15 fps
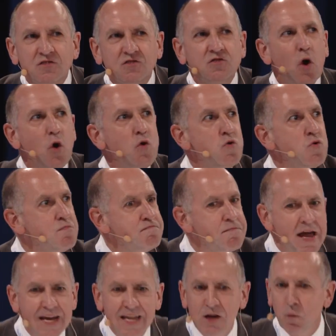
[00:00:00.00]
so
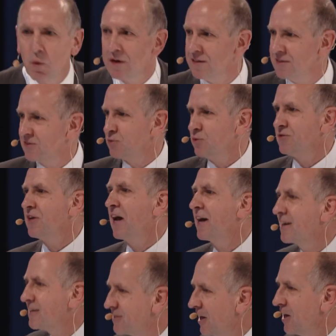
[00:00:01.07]
many ways to attack a
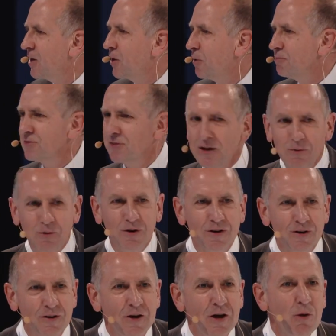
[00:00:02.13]
telecoms
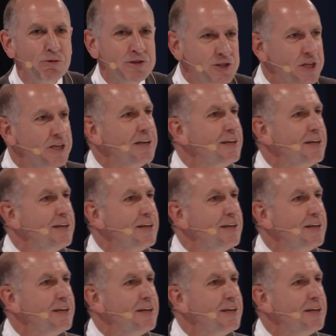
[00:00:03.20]
network which didn't